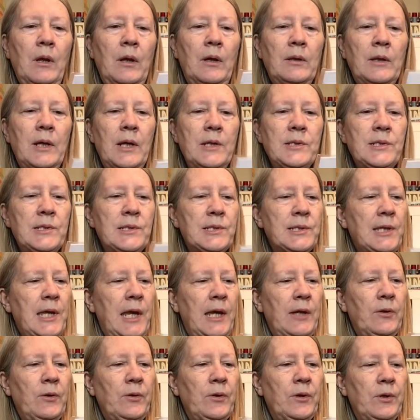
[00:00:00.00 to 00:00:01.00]
Eliza
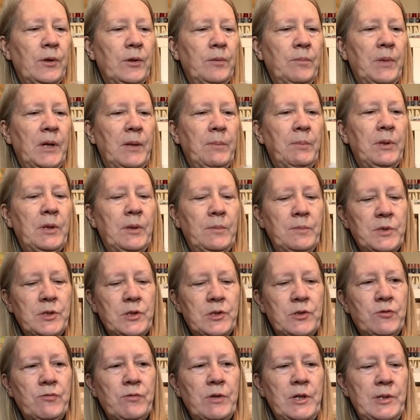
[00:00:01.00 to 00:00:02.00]
Scattergood by Plum
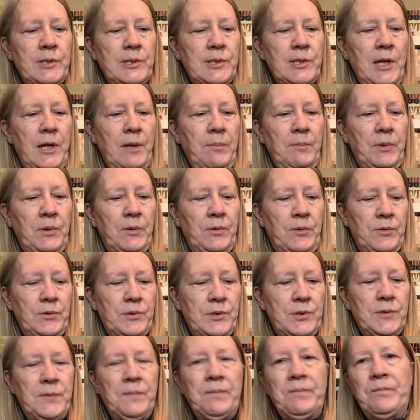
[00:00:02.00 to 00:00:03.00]
Street
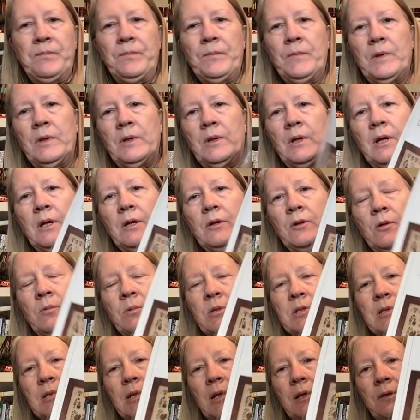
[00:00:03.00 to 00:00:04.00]
Samplers. And I had
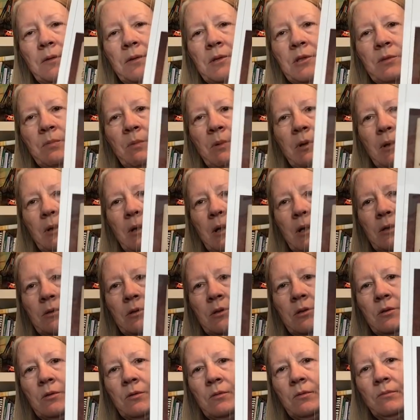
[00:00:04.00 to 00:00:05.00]
always liked this one a lot
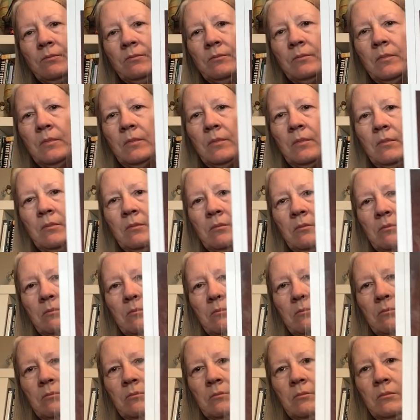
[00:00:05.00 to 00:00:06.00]
too.
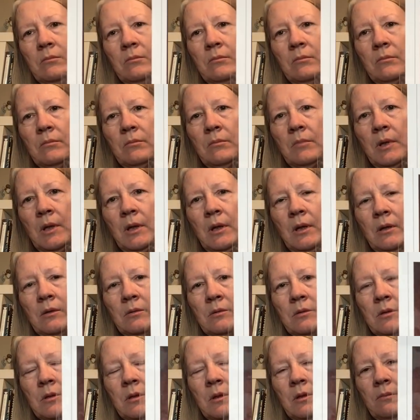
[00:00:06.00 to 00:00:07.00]

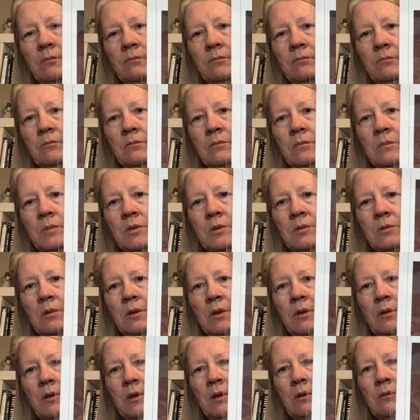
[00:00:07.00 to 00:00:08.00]
And so
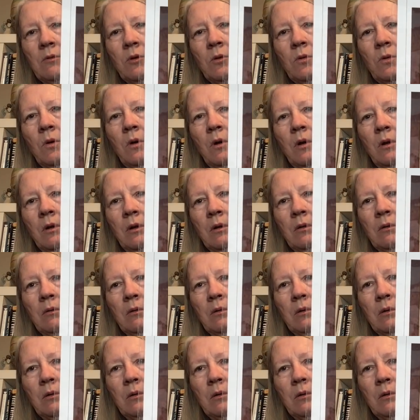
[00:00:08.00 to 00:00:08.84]
I thought, cool.